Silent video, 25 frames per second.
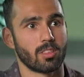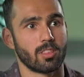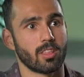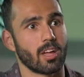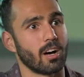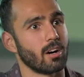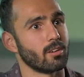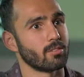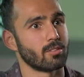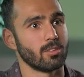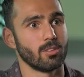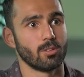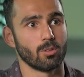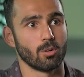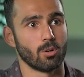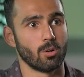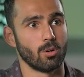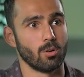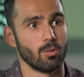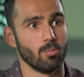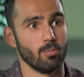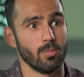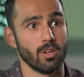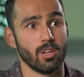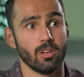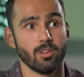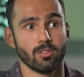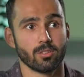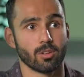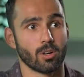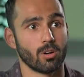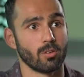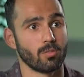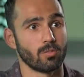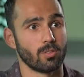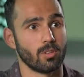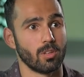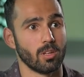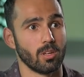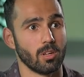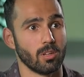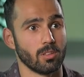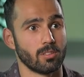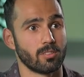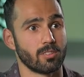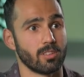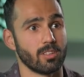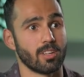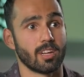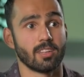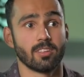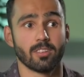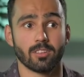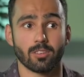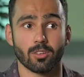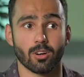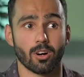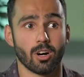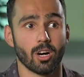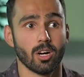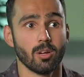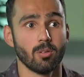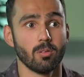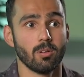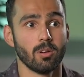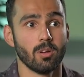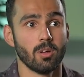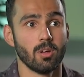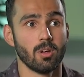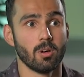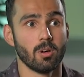thousand or millions of the cell at a time.